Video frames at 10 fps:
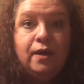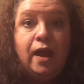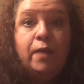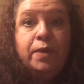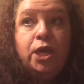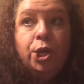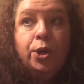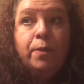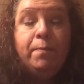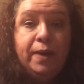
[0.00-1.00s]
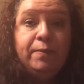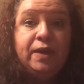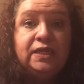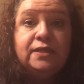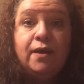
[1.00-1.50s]
And I'm here by
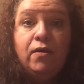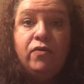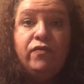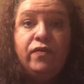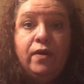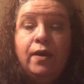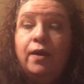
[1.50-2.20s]
myself.